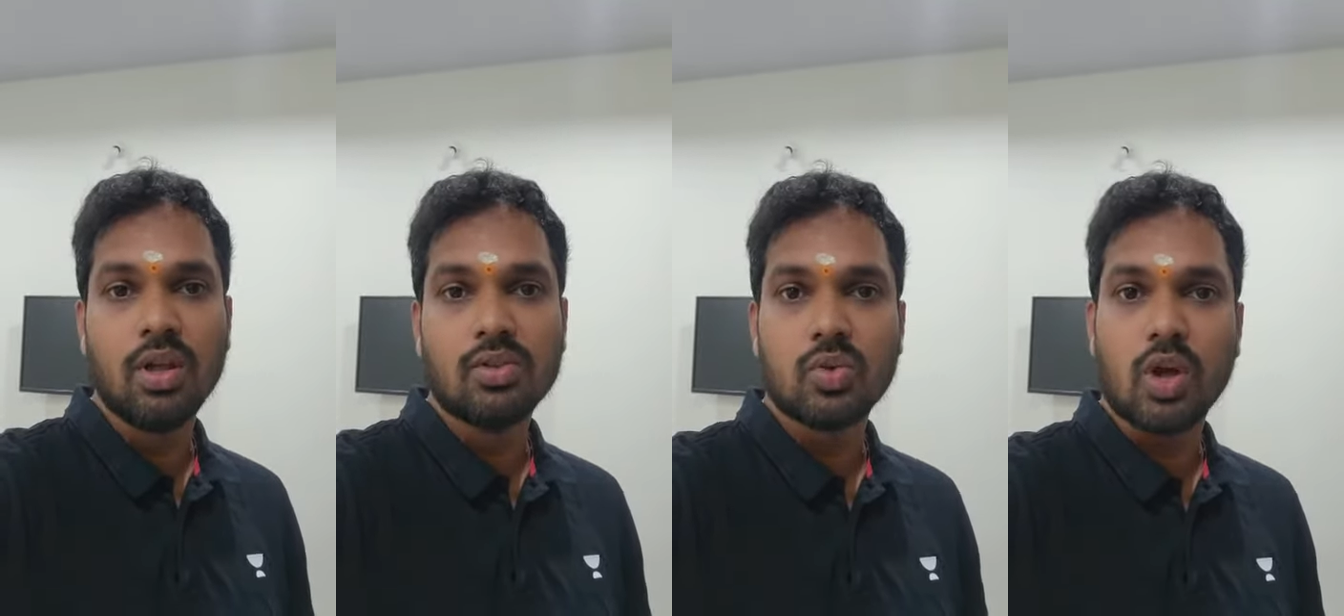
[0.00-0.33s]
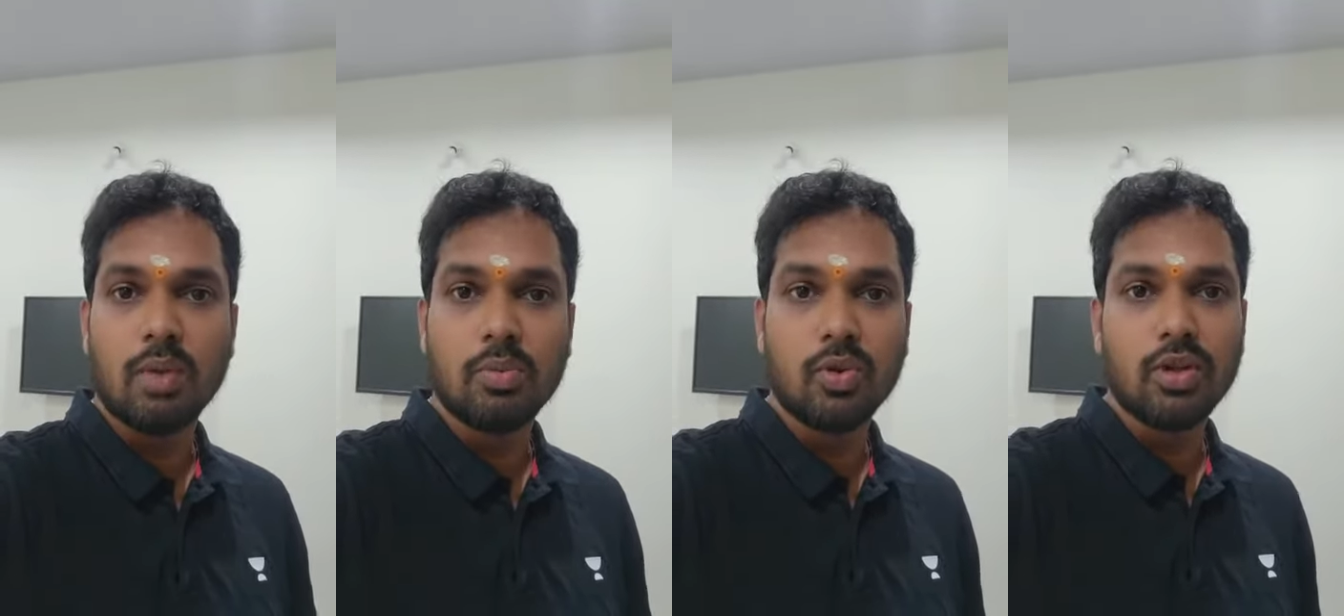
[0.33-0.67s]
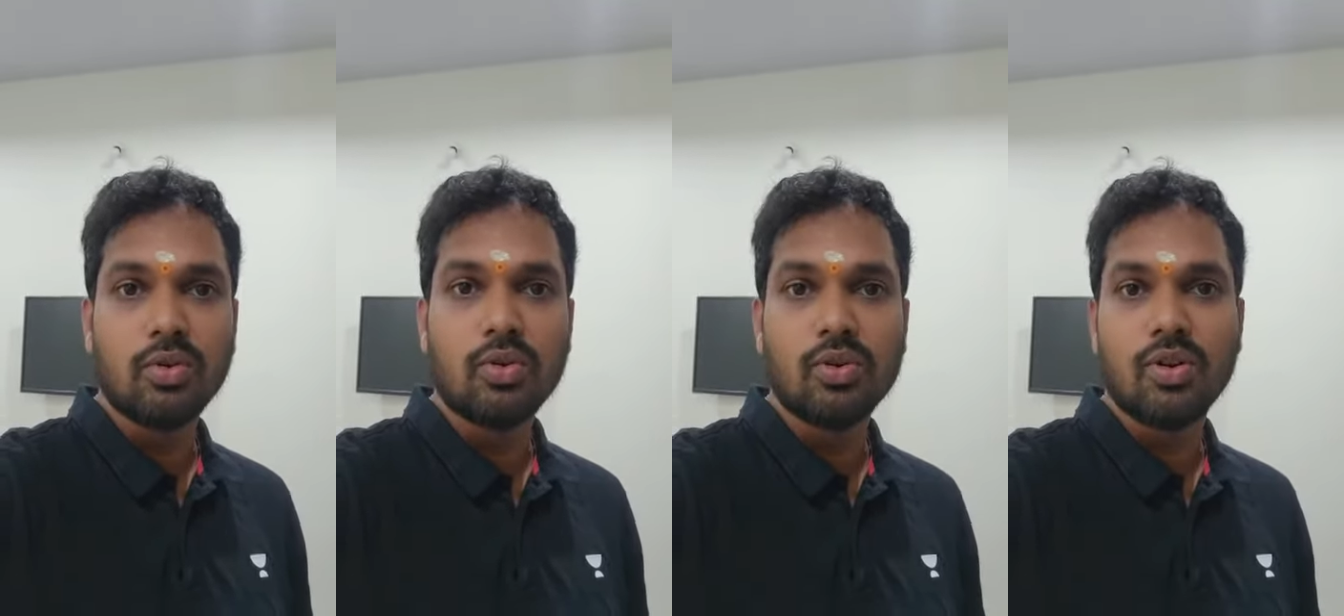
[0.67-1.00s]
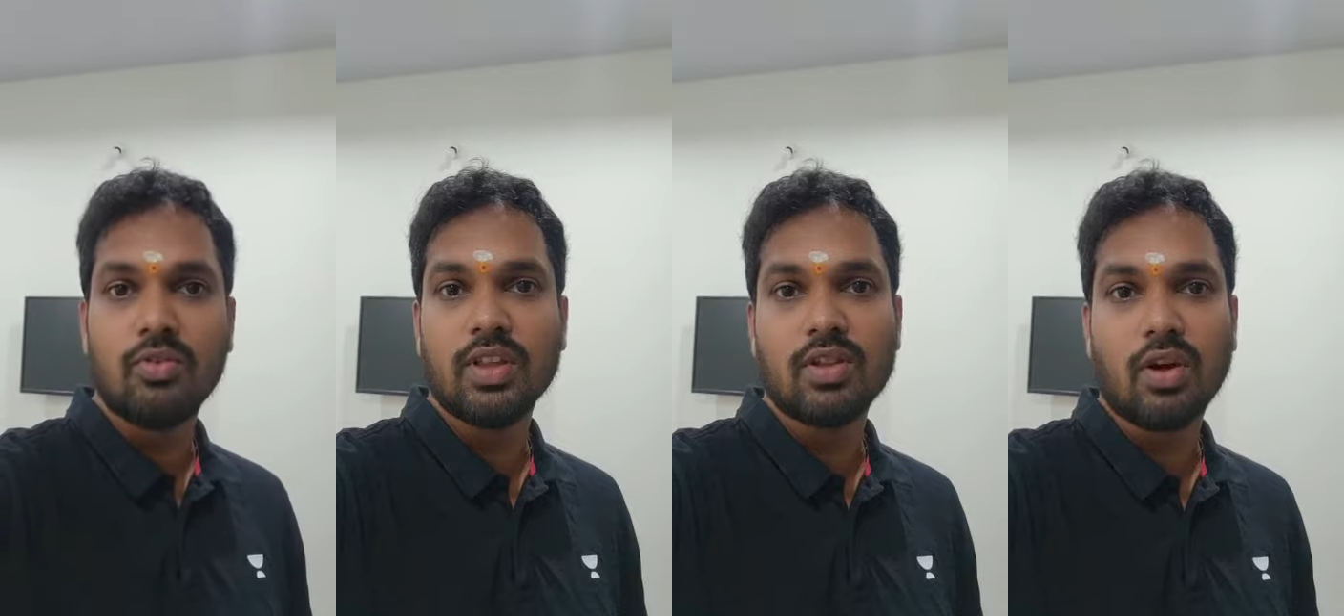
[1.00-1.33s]
So I'm doing good
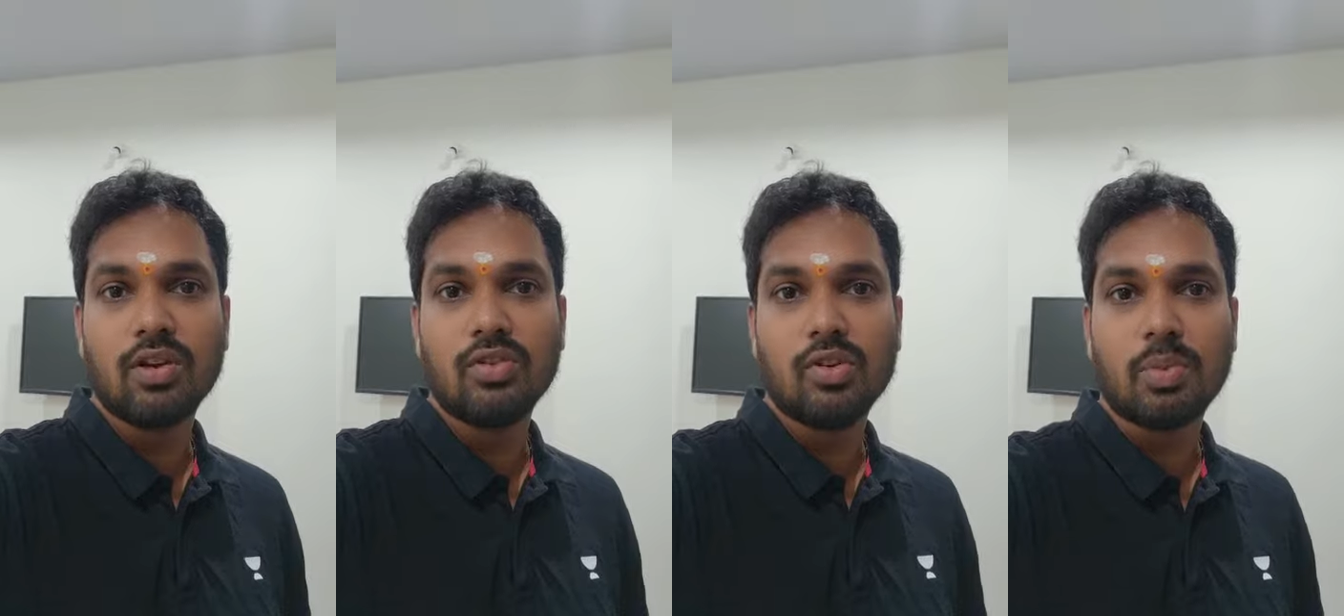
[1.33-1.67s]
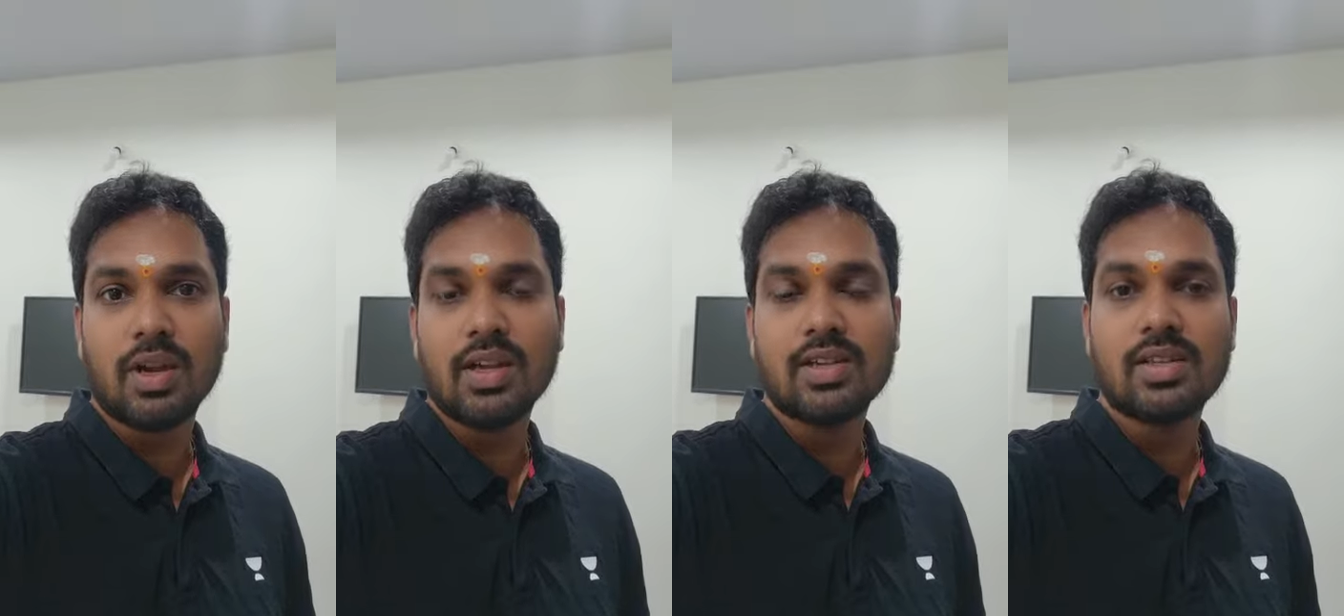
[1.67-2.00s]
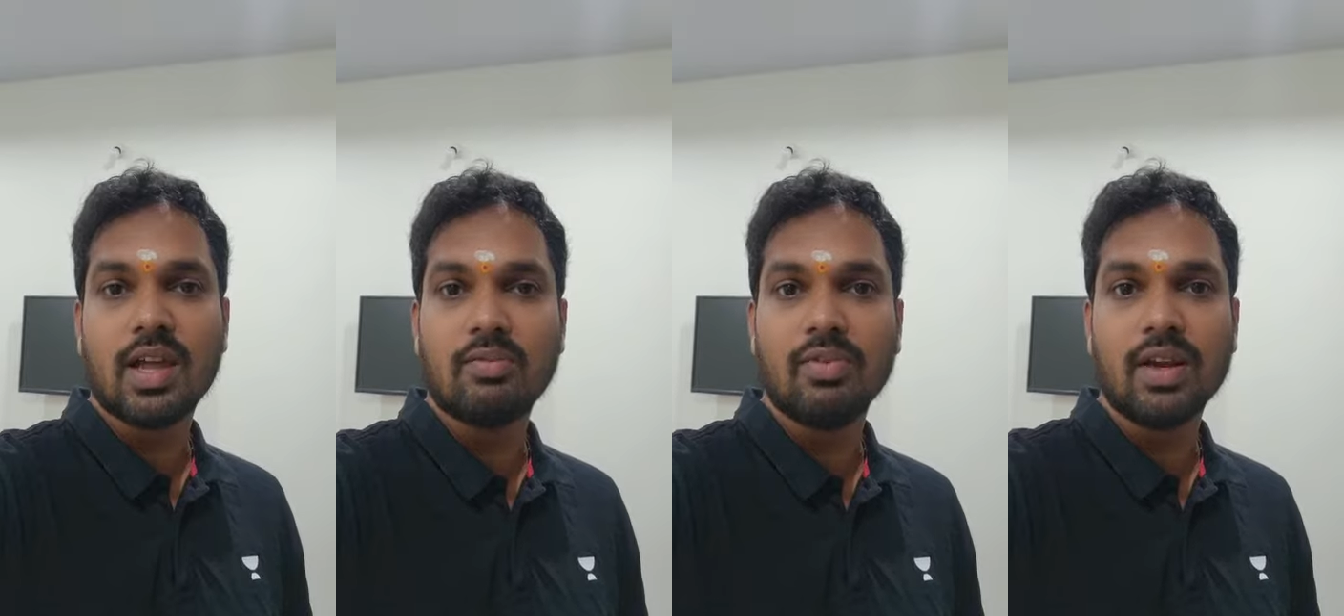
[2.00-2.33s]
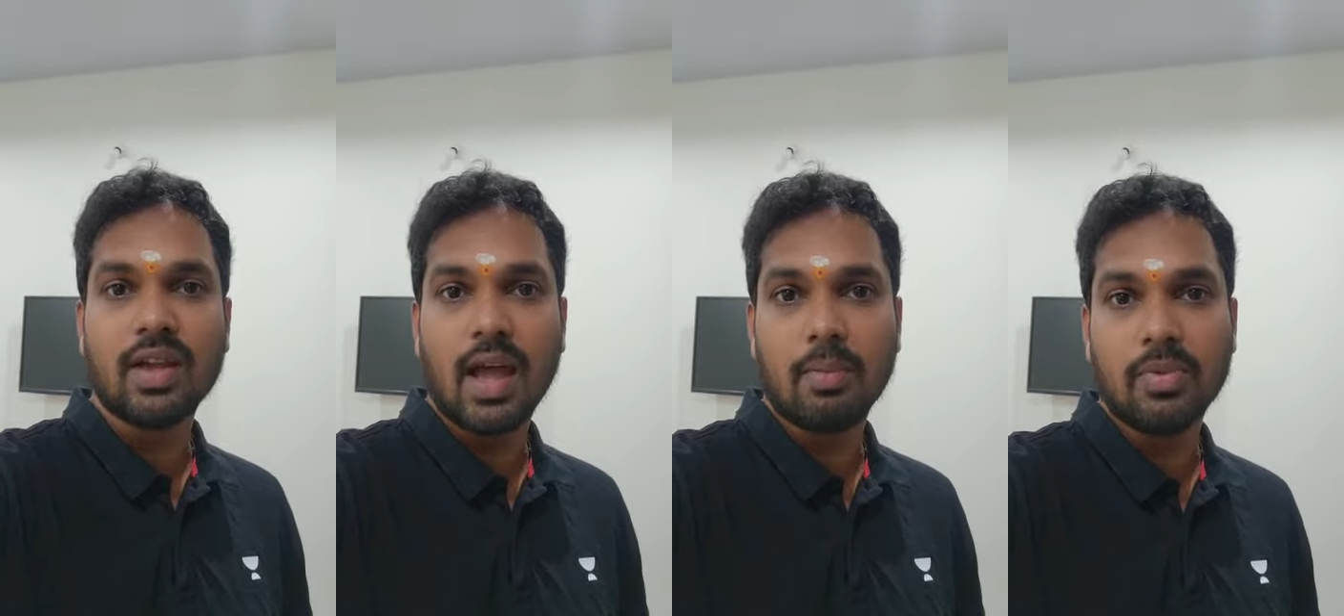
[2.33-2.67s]
with all your prayers. I'm
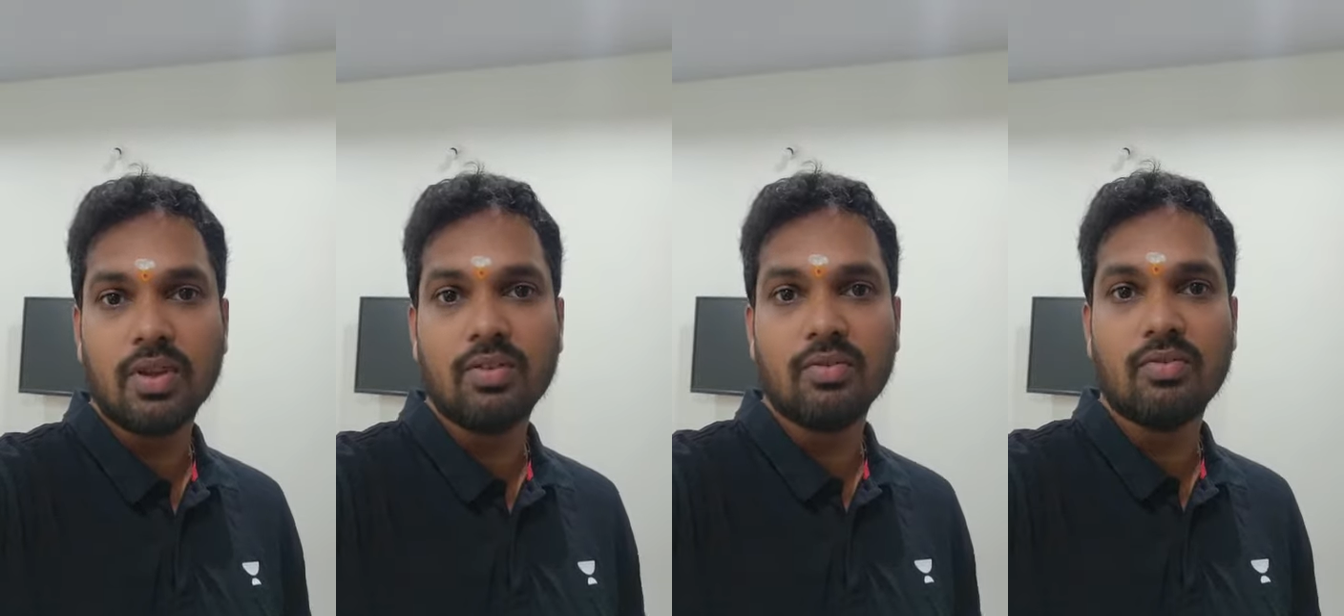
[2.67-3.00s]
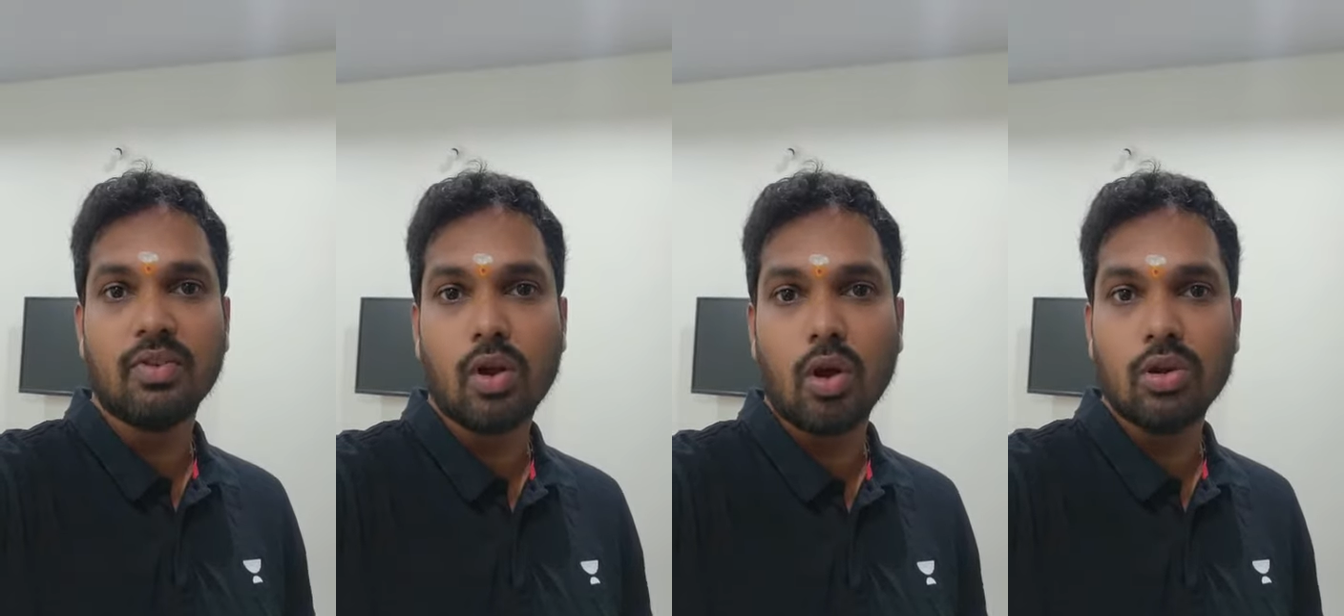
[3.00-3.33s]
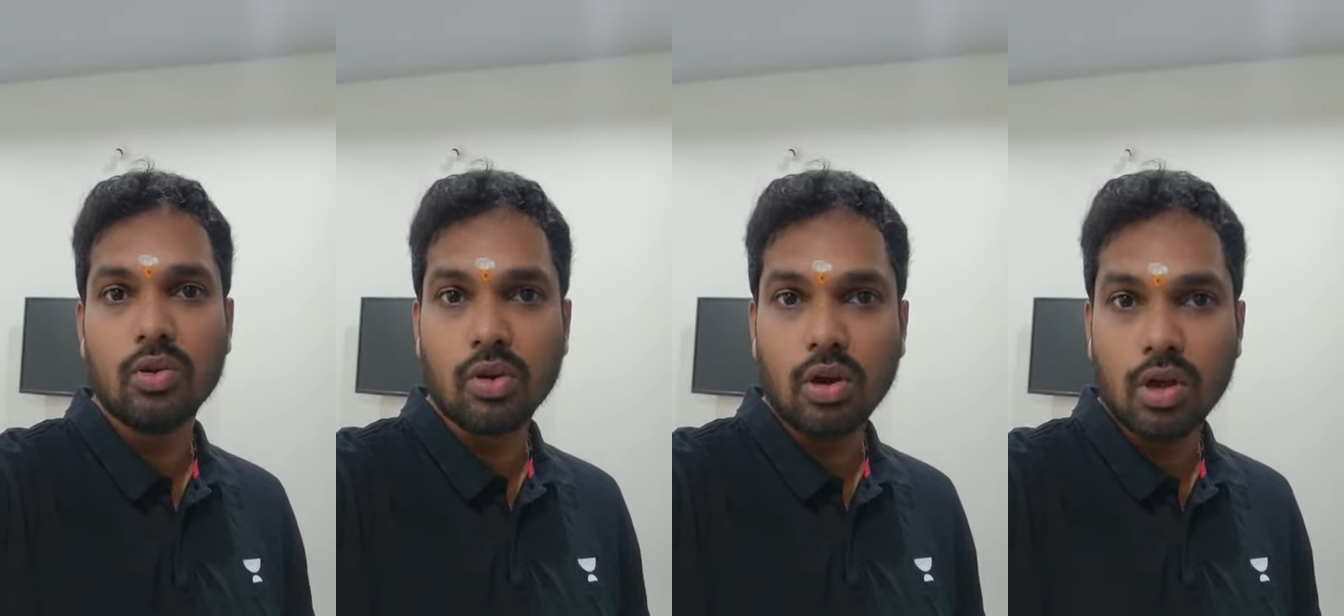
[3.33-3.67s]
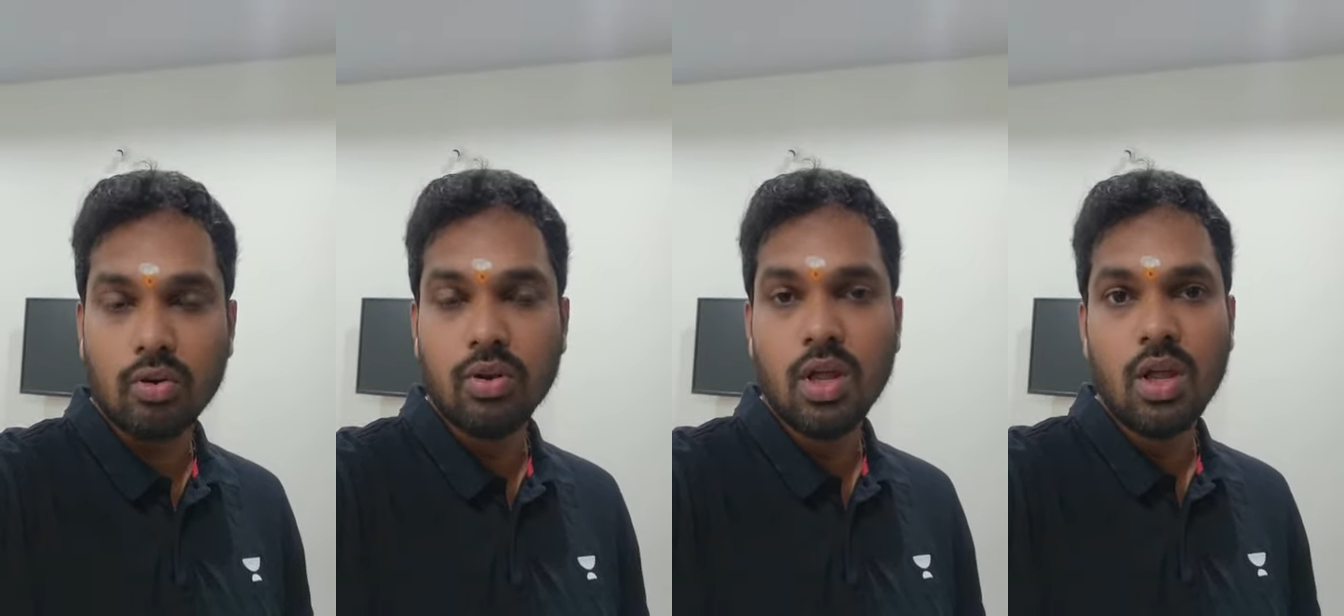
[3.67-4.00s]
very happy for all your love.